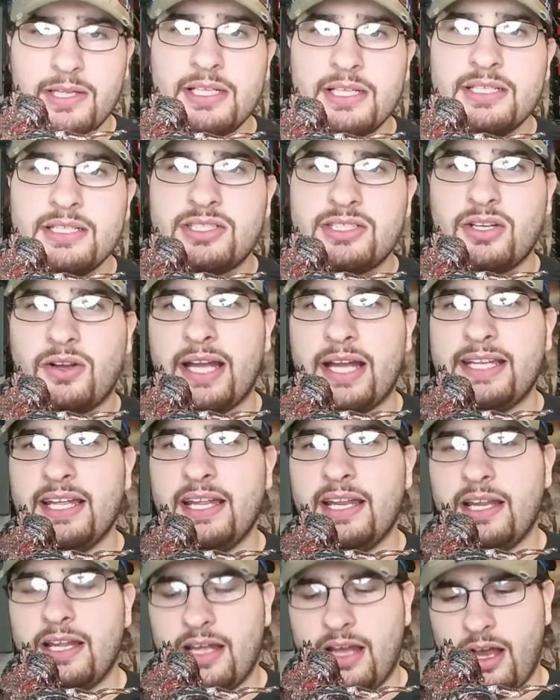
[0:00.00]
So I
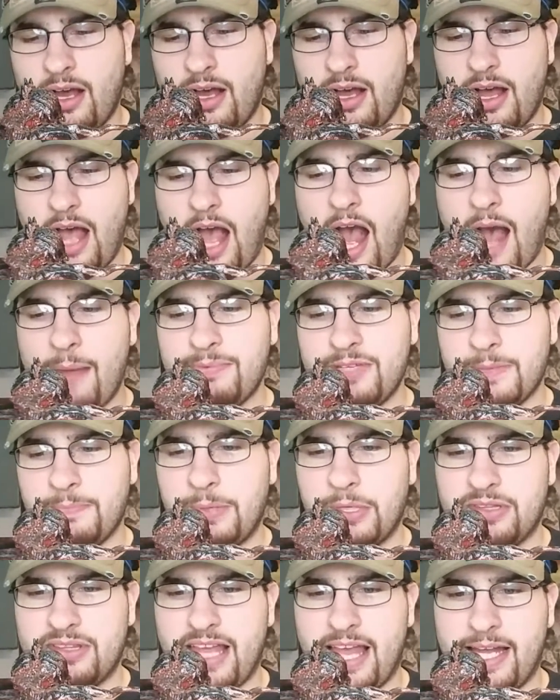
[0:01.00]
didn't opt to
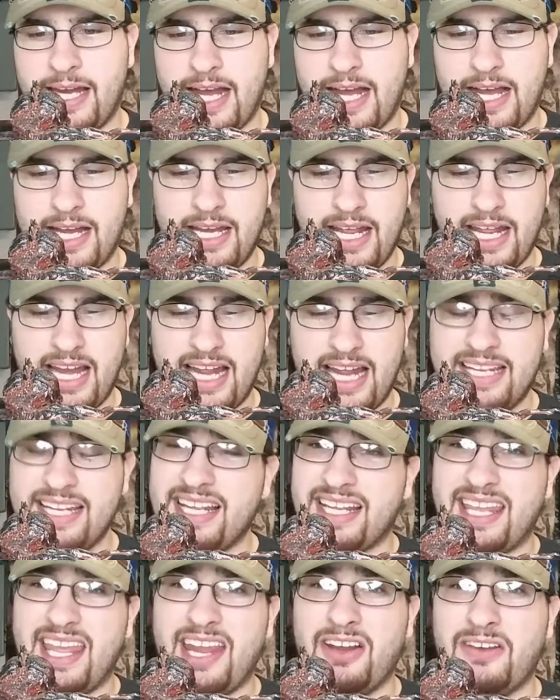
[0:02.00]
put that on, and I
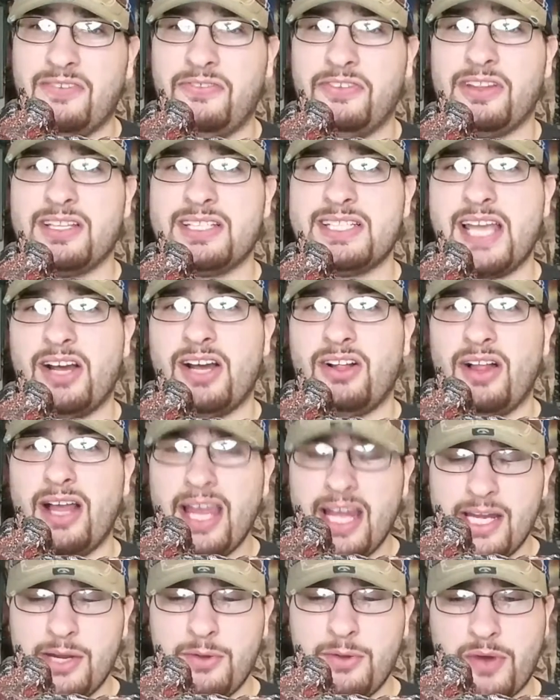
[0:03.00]
didn't care for the tail
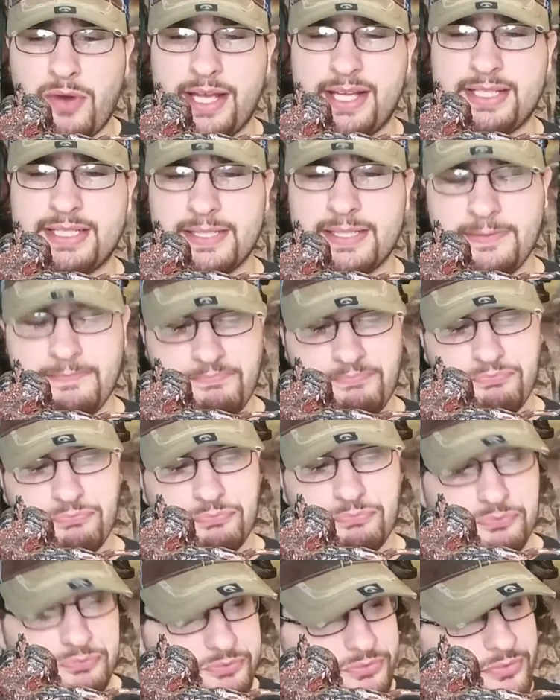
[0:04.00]
anyways.
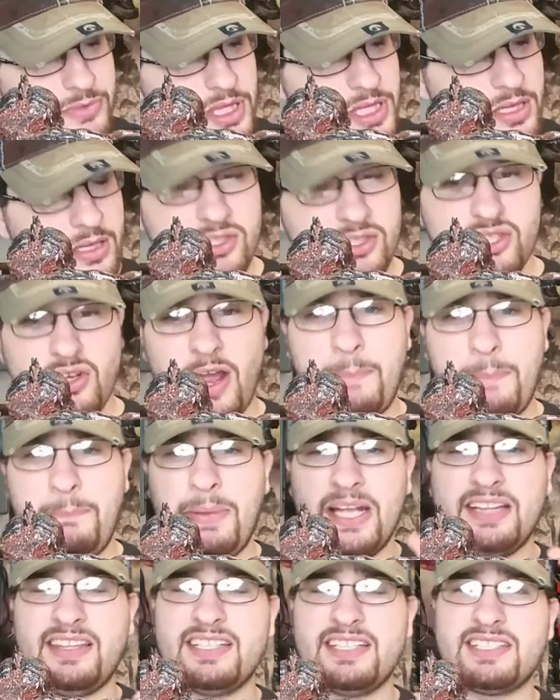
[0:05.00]
So I
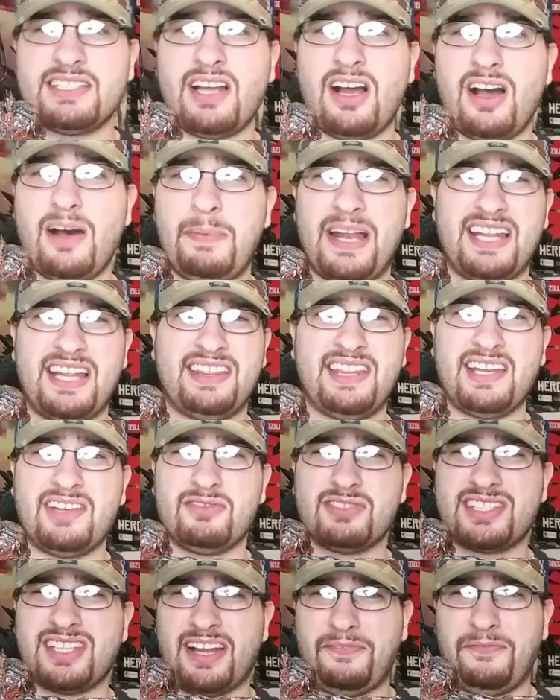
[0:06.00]
picked this up, and I think it
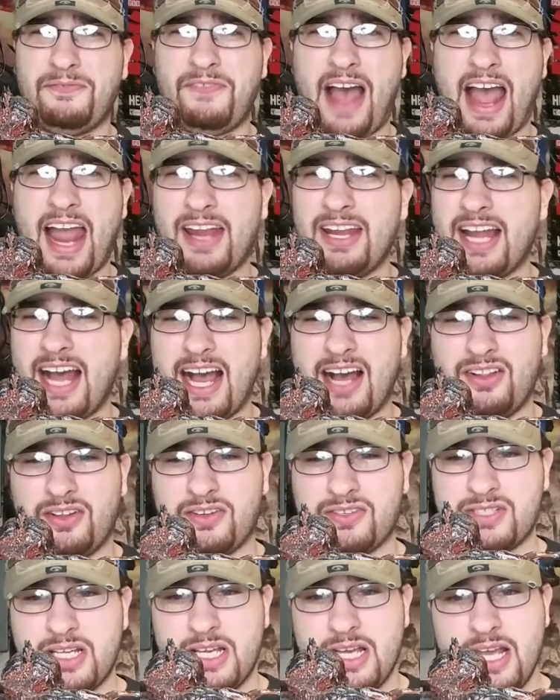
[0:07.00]
was like $5.
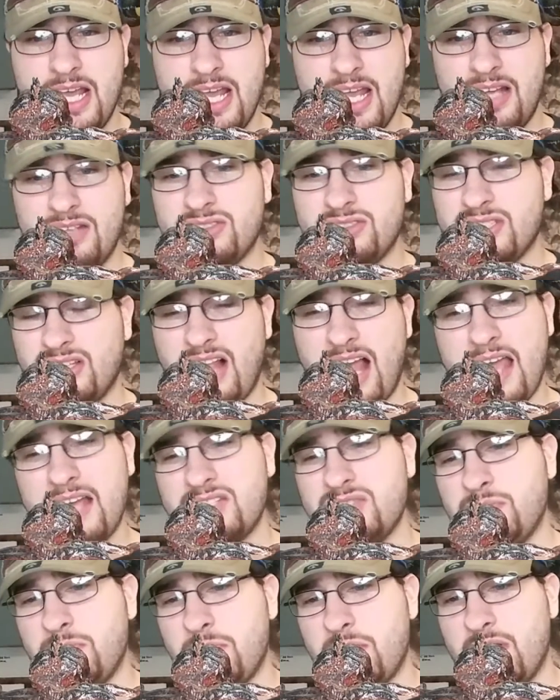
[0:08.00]
It was the
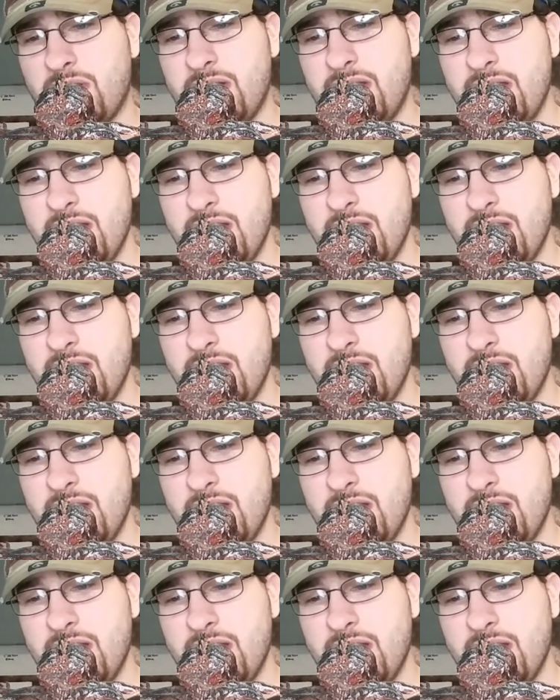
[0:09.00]
last one.